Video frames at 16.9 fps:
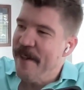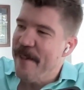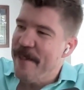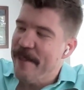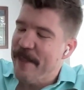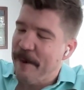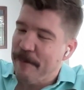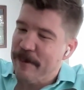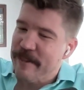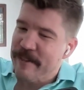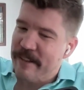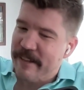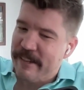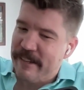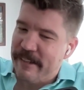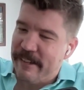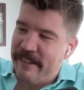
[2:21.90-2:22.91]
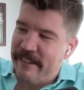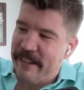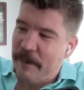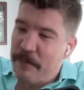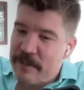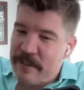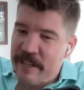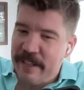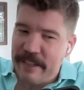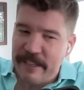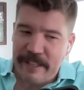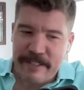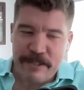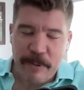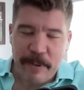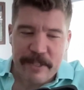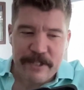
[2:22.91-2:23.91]
That was it.
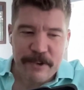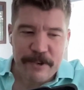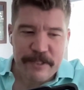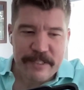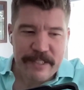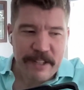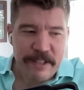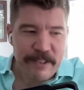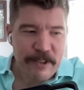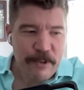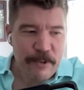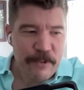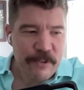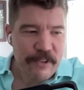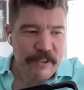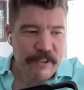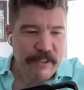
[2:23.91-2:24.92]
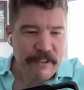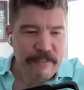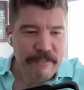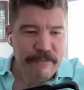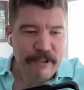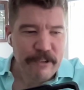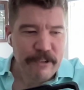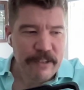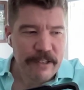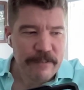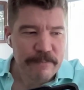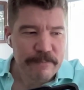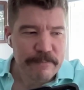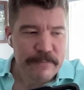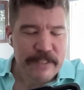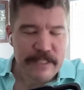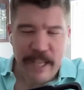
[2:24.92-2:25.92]
And so I started selling those for
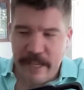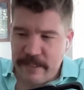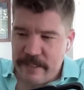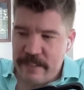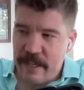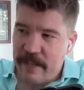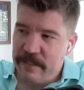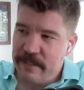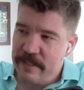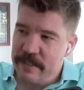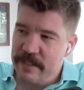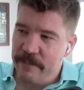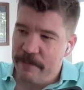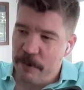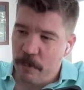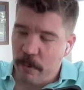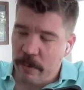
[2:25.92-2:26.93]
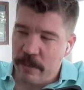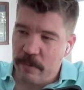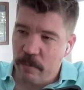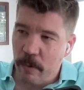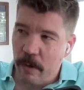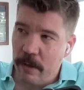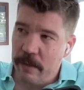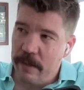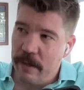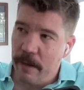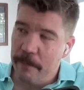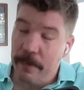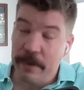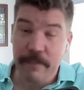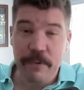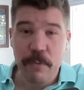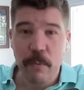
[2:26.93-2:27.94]
10 cents if you wanted one.
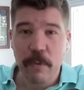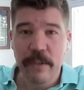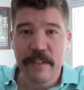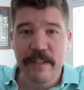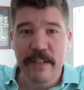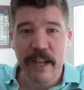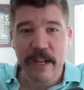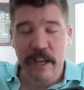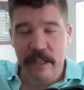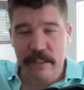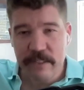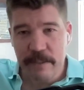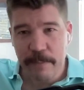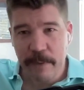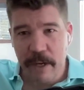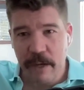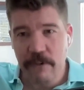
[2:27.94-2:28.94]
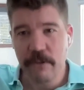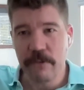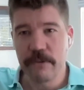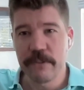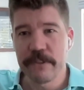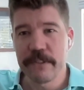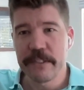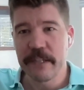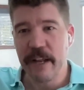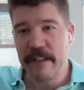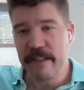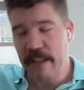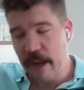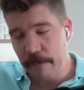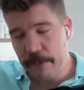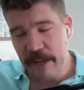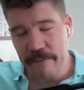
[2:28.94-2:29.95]
But if you wanted custom colors and
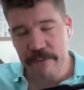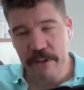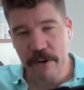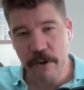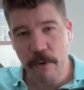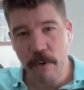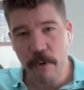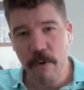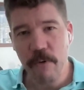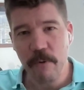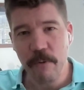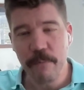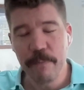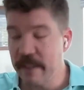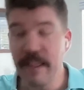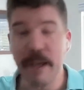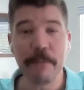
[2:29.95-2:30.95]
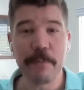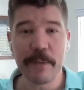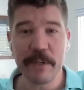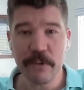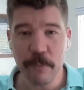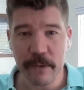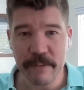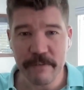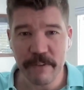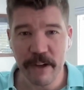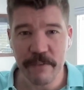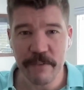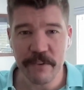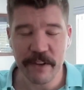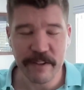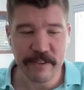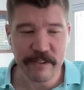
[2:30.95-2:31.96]
I would have to go home, that would be 25
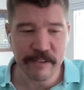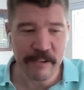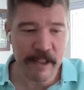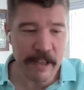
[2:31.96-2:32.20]
cents.